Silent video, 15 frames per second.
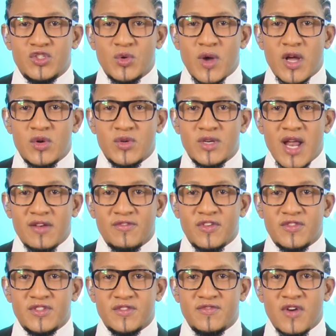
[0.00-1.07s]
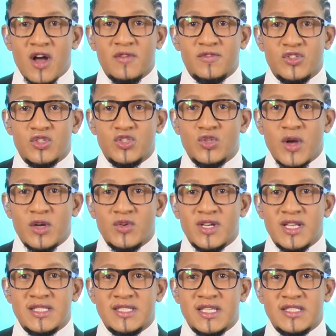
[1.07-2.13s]
255 to
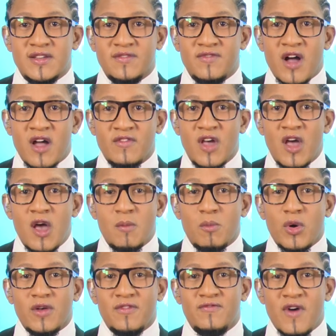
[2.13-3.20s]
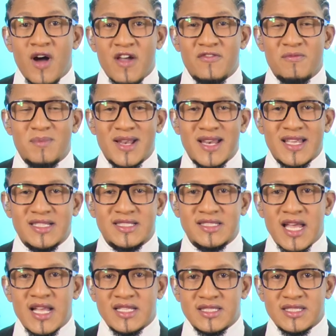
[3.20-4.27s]
265.5 million
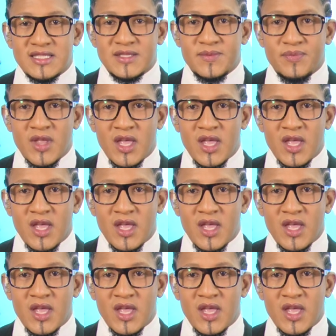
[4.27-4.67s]
tons.